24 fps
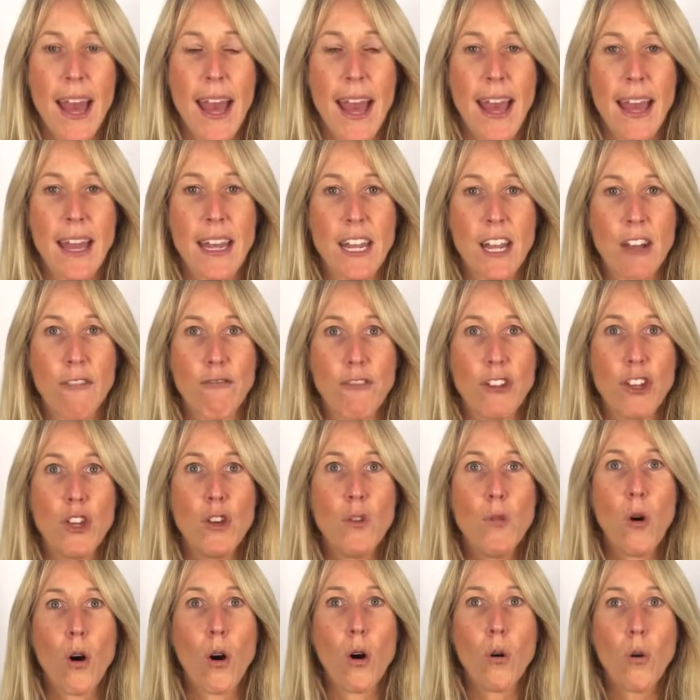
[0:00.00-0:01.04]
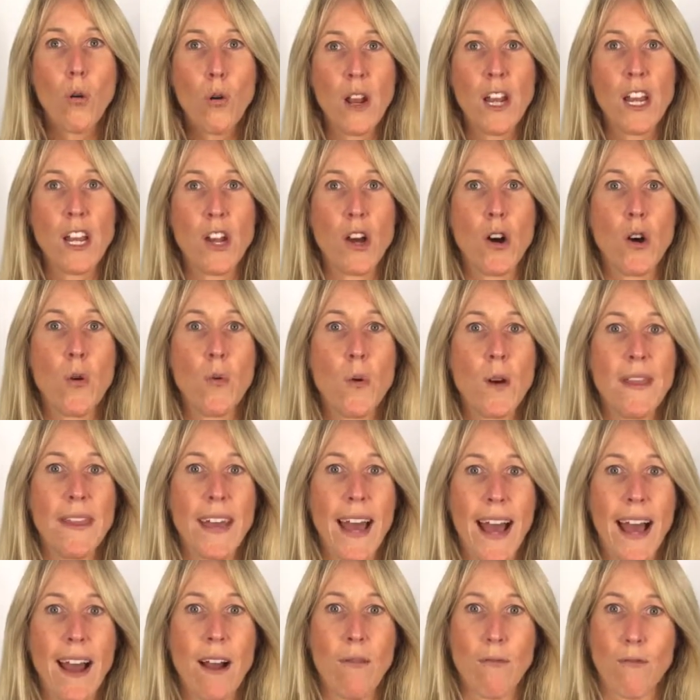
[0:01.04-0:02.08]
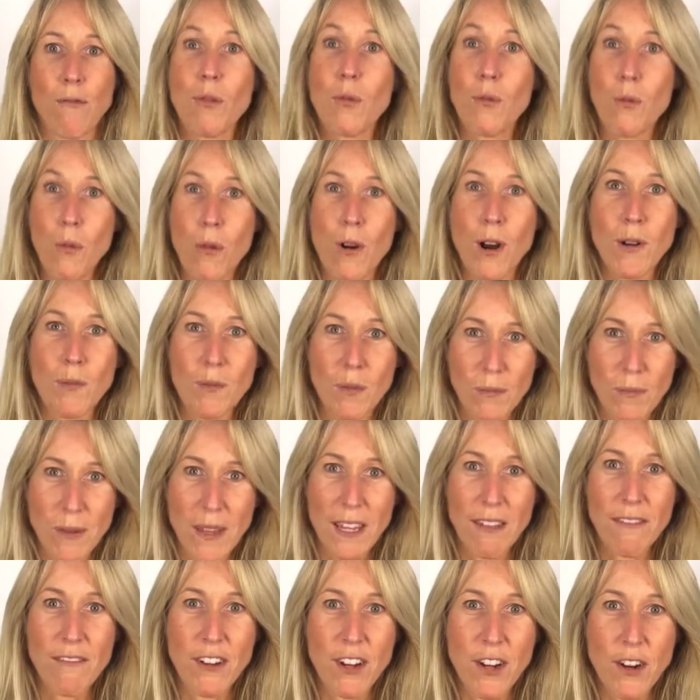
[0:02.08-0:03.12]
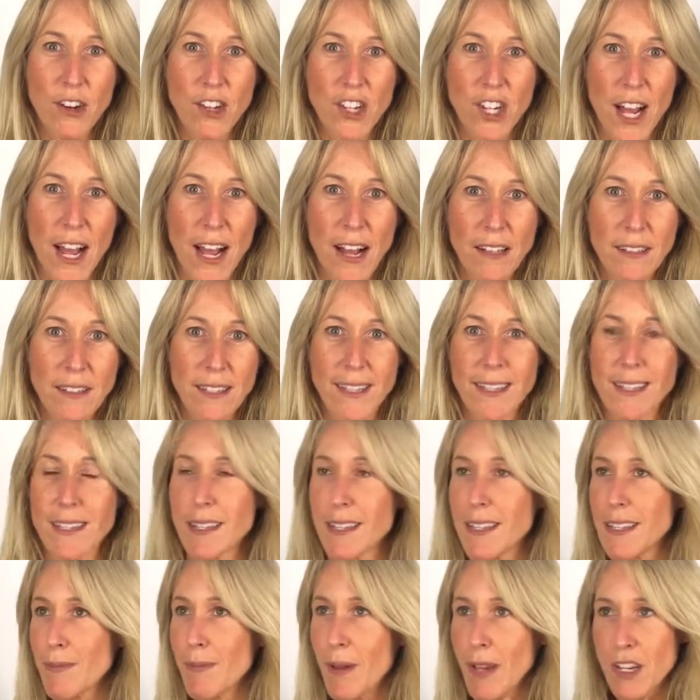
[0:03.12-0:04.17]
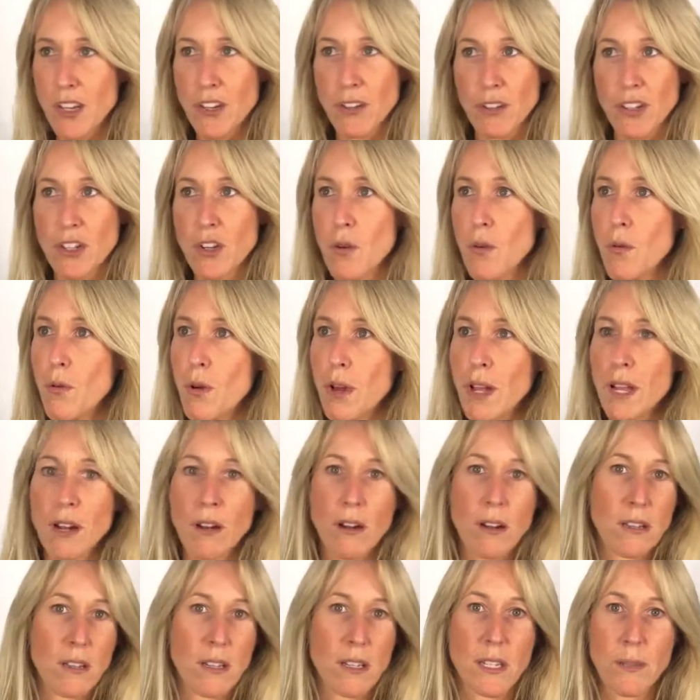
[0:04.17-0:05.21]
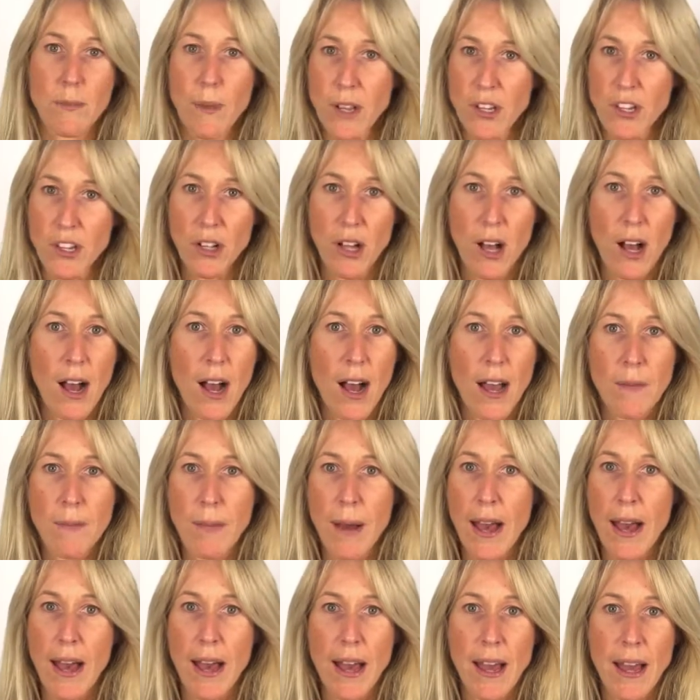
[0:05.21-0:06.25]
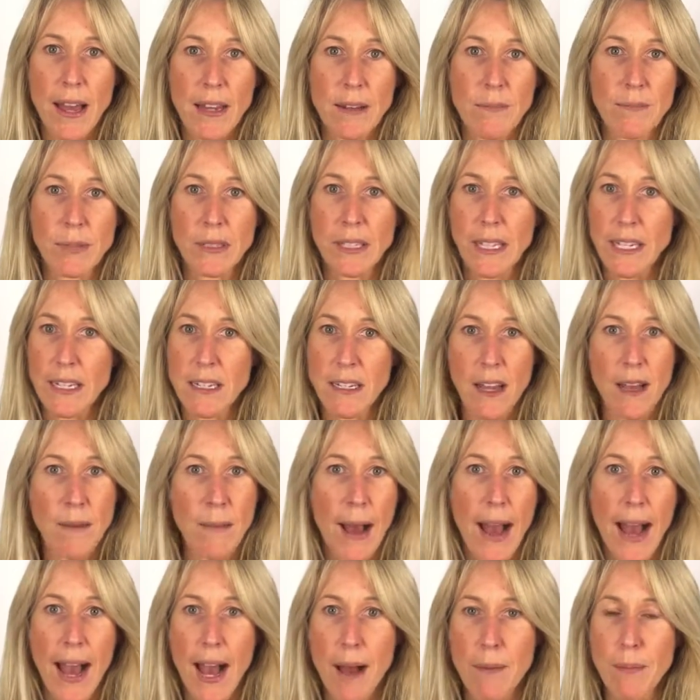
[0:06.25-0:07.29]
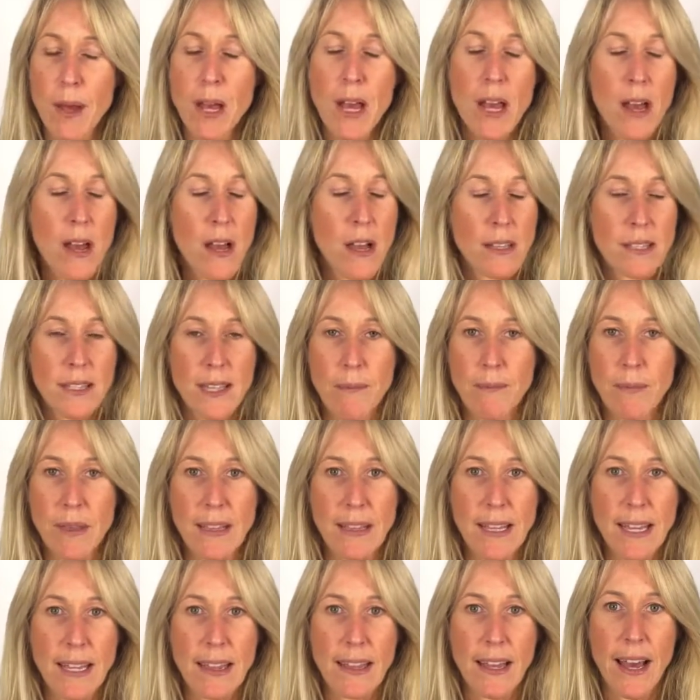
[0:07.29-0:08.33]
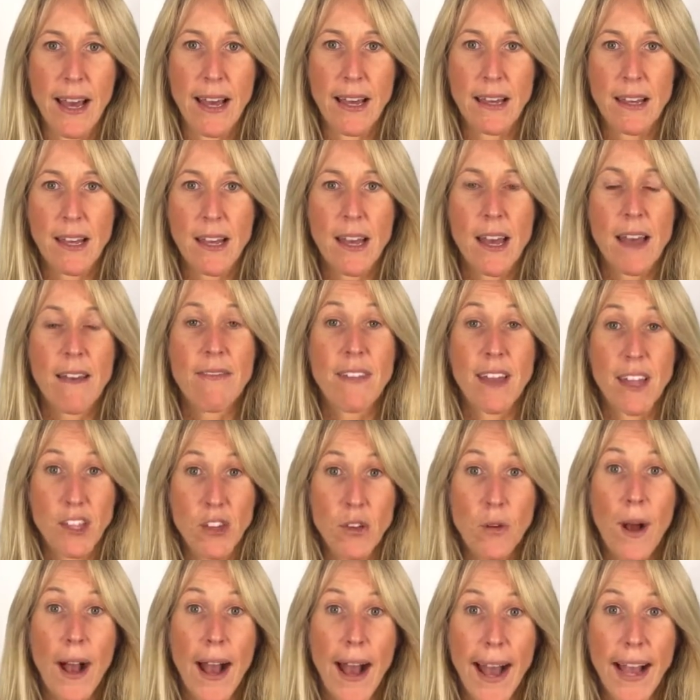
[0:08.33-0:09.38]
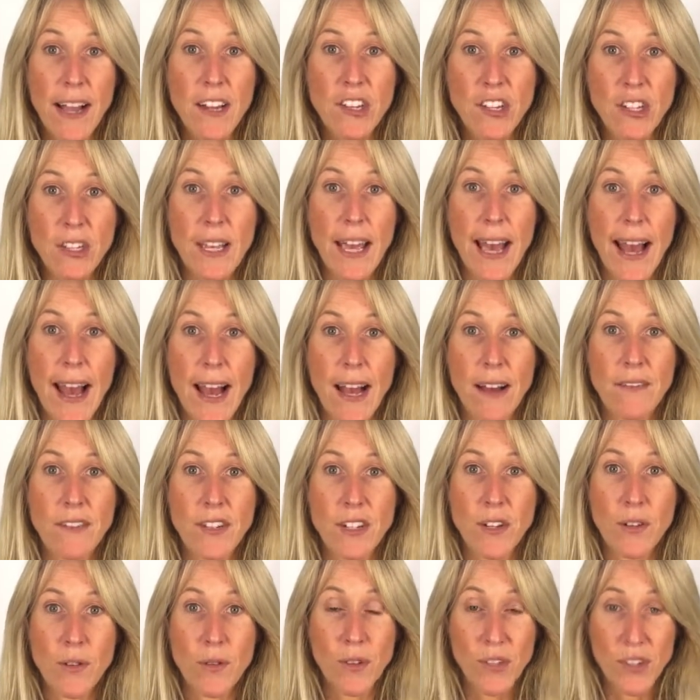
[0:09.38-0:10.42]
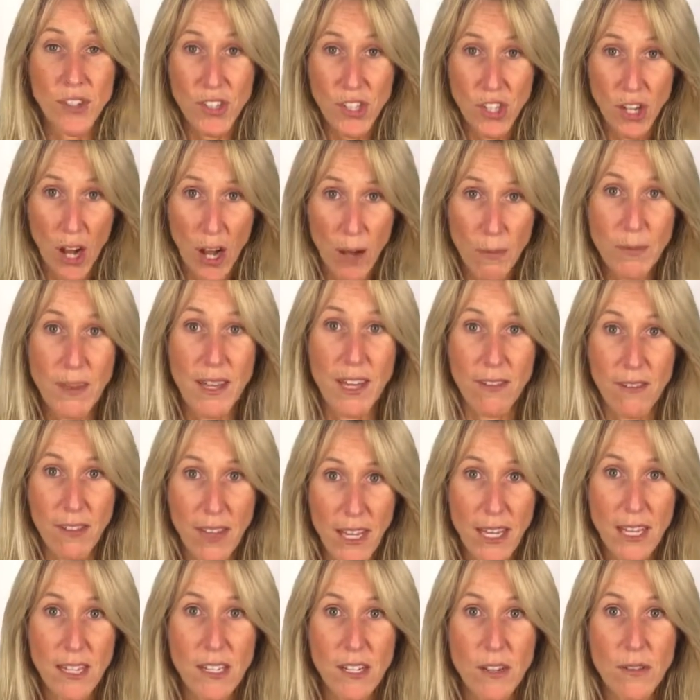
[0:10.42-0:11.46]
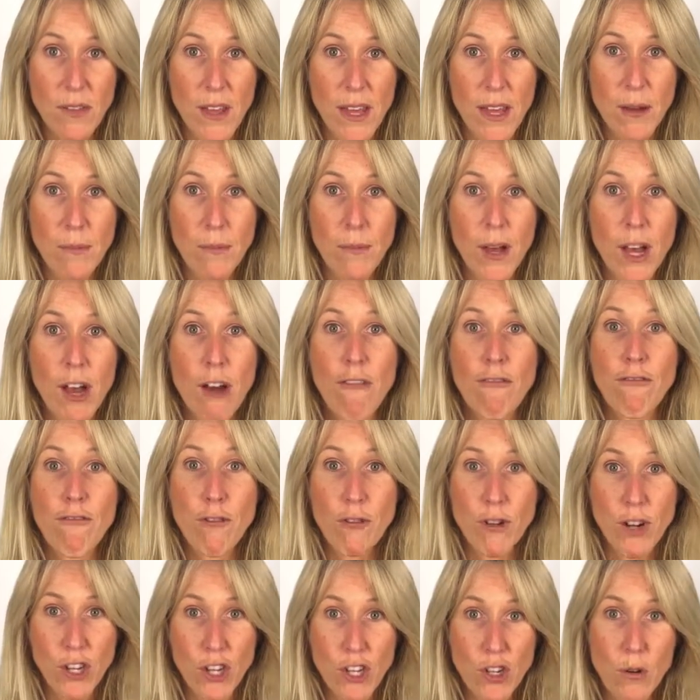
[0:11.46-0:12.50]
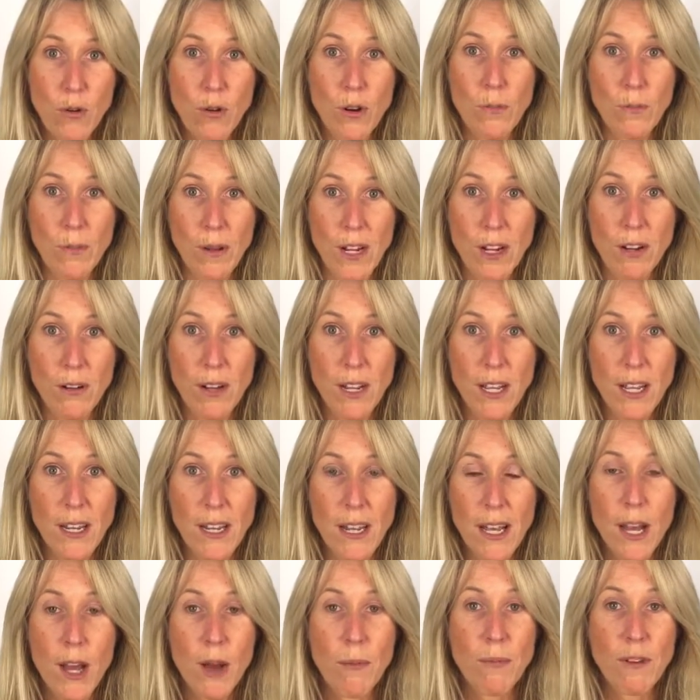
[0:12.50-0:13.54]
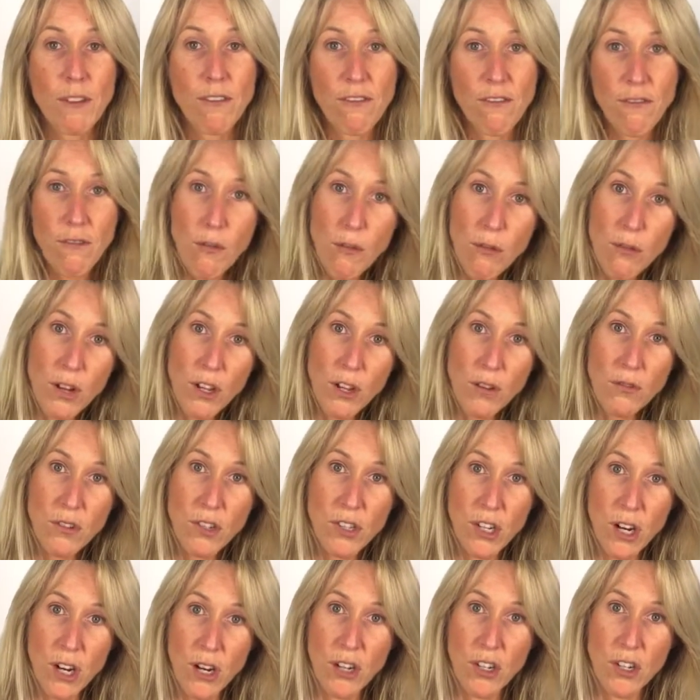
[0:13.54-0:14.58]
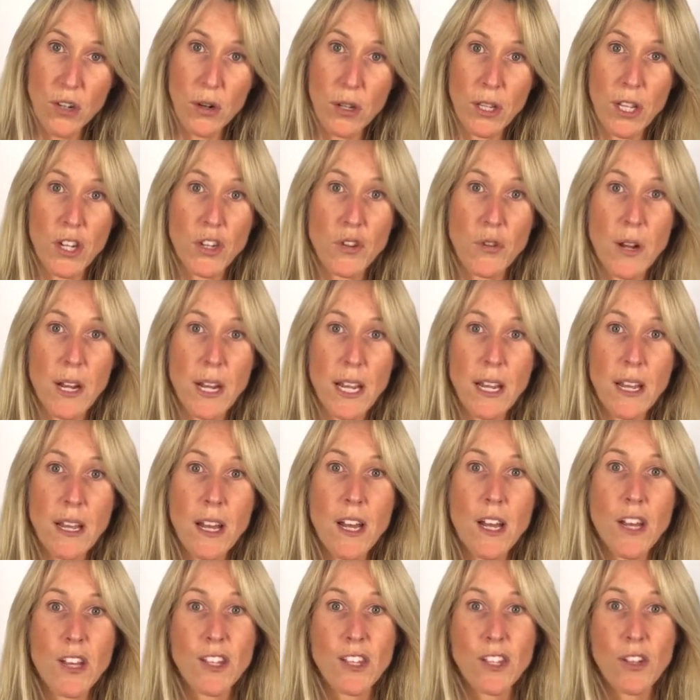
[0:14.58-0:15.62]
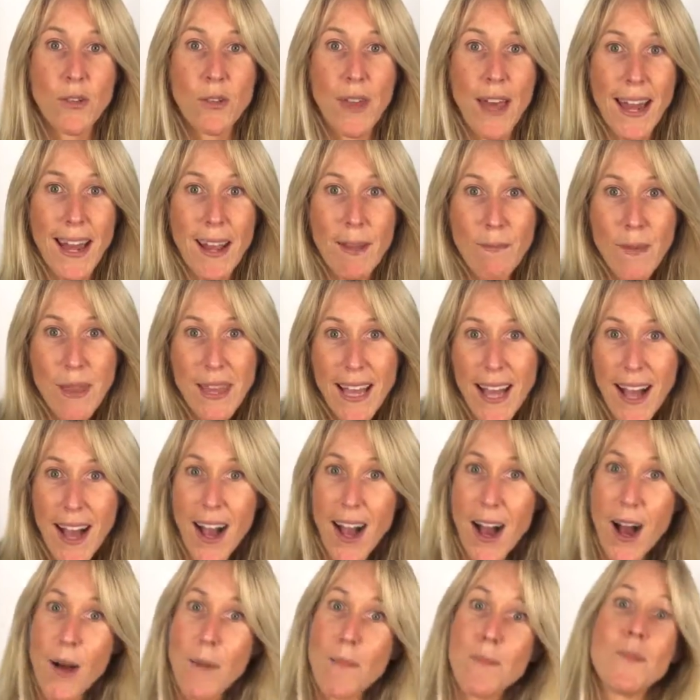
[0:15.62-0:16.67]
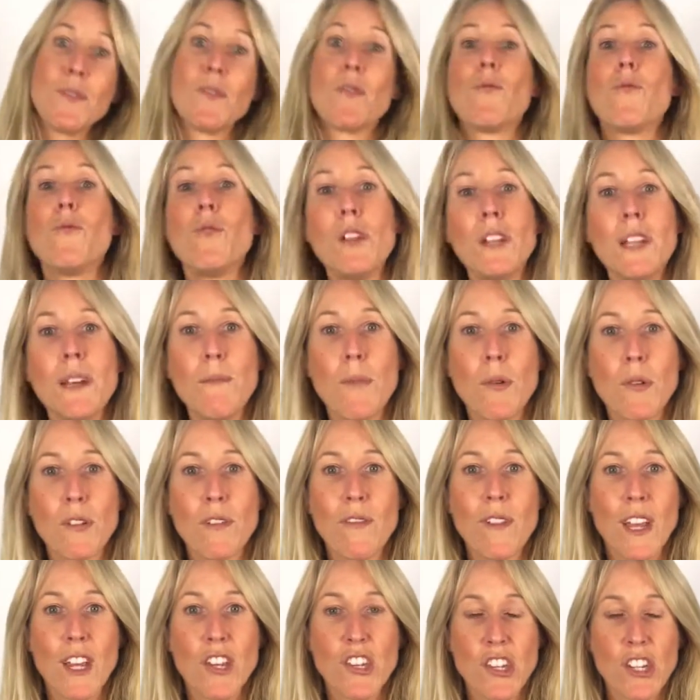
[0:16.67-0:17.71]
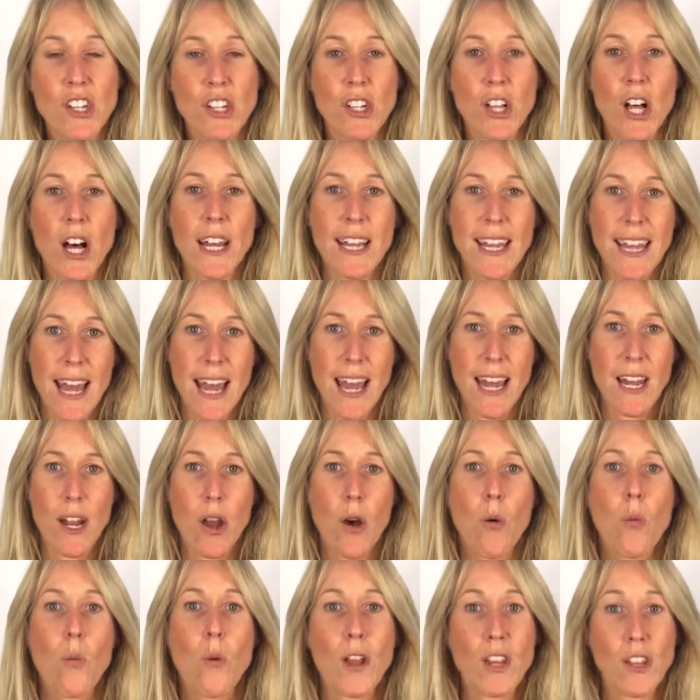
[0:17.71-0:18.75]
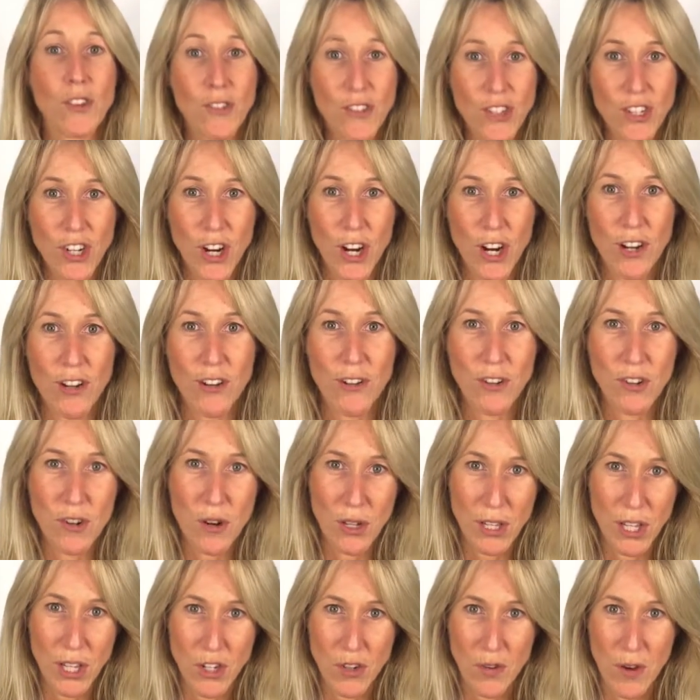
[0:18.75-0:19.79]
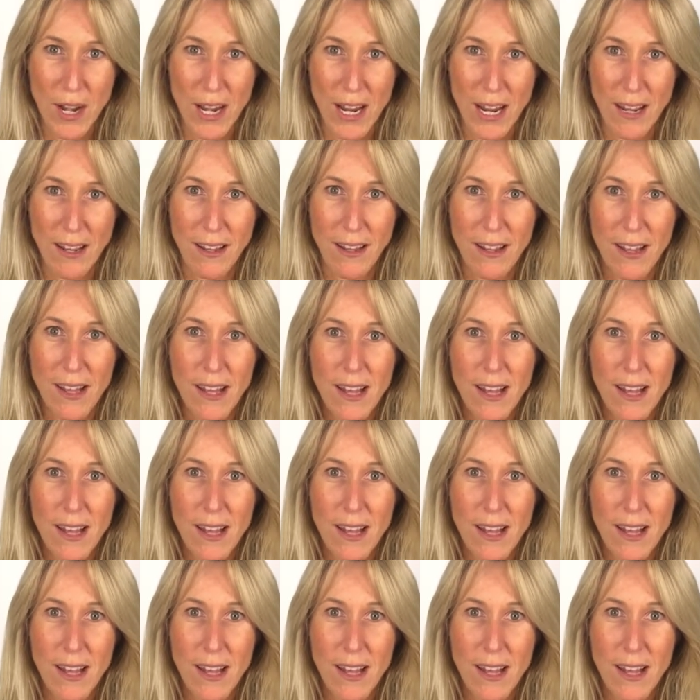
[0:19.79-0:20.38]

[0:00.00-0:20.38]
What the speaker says: And if you already know what that reward would be for your child, it's a special toy or it's a special iPad, Playtime app, something like that, then you actually have to stop giving it to them for a short period before you start toilet training so that it becomes really motivational again when you start your toilet training.